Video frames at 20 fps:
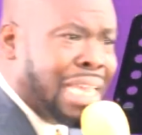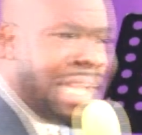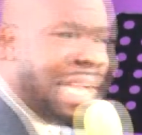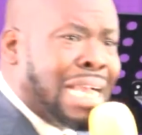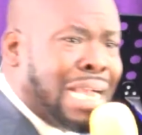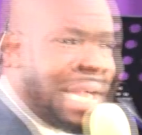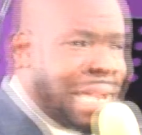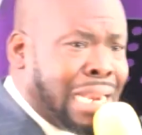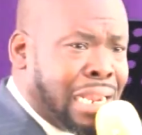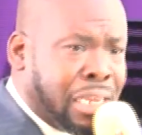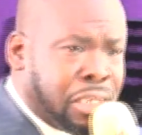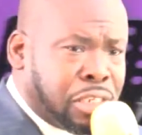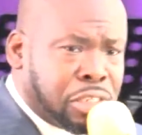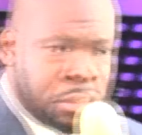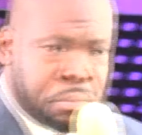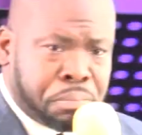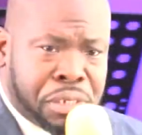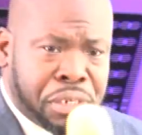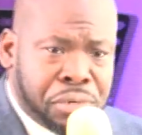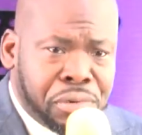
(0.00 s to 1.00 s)
can
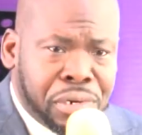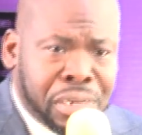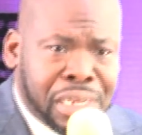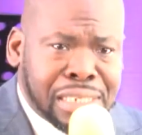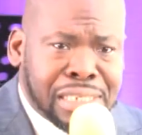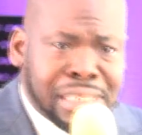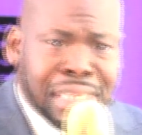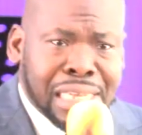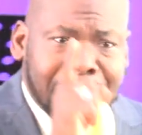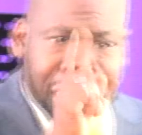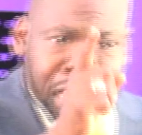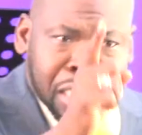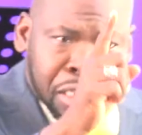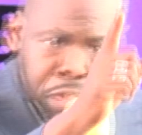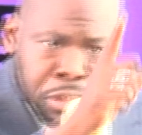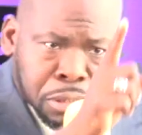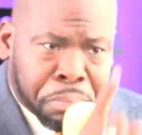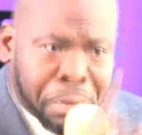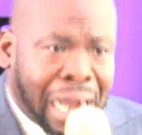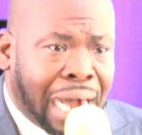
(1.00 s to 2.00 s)
experience
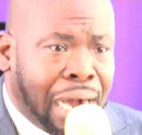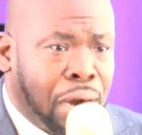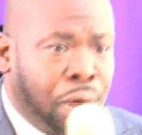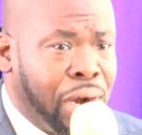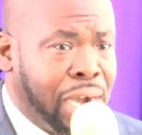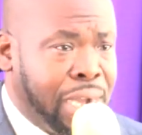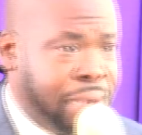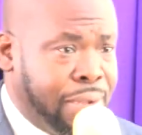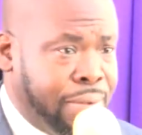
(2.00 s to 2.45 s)
his power?